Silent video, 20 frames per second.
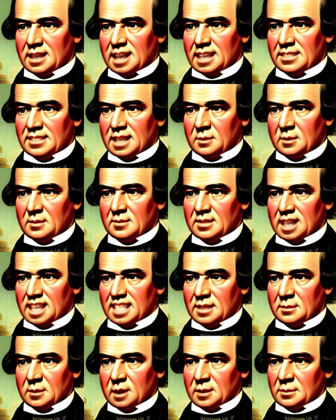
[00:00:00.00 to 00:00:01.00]
As I
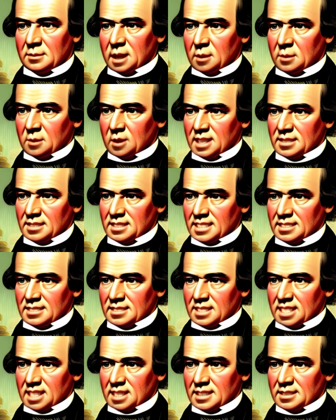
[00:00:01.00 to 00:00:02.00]
reflect upon my
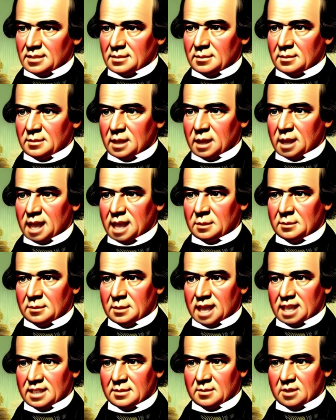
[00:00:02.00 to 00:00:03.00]
presidency, I am
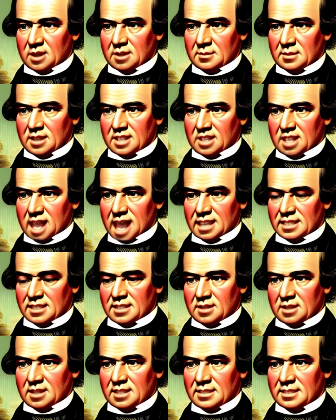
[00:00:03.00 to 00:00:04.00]
mindful of the
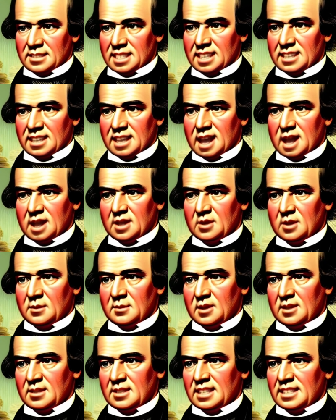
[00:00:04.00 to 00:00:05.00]
challenges and
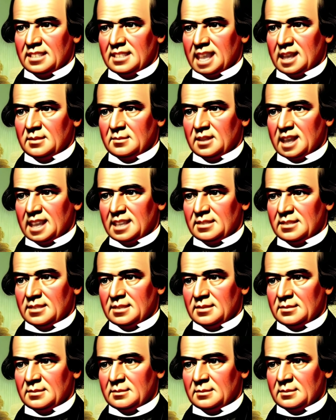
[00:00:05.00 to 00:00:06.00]
controversies I faced.
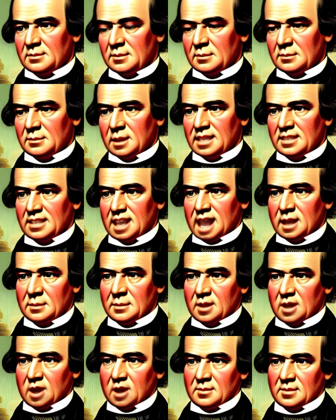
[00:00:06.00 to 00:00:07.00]
My time
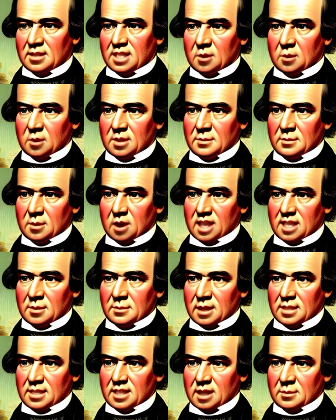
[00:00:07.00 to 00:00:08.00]
in office was marked
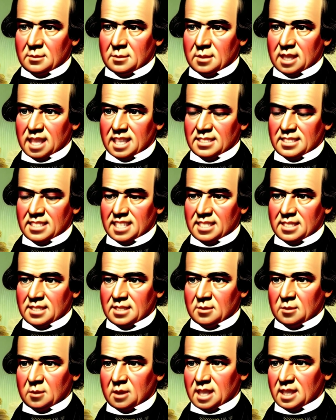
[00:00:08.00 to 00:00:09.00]
by the complexities
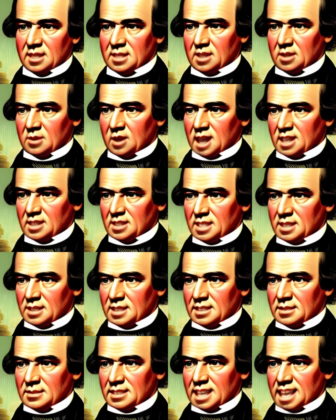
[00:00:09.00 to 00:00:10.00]
of reconstruction
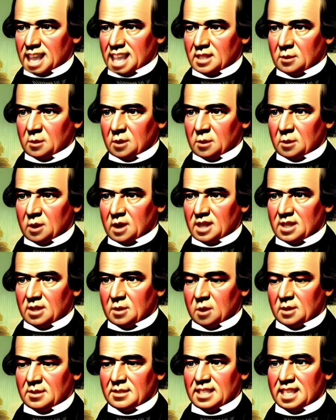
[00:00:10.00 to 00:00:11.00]
as we work
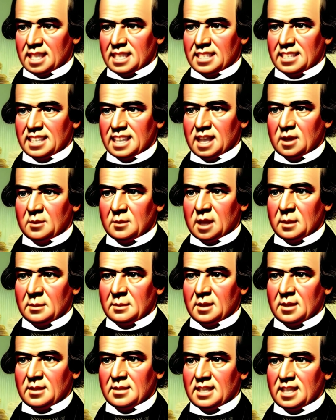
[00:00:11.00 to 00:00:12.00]
towards healing and
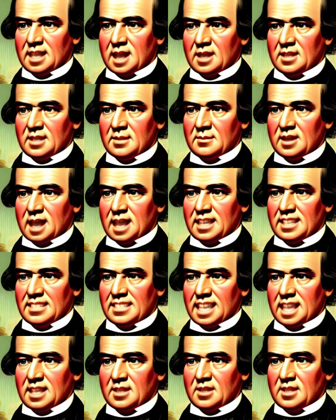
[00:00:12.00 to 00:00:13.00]
rebuilding our divided
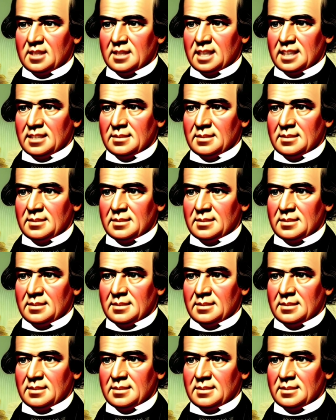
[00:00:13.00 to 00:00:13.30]
nation.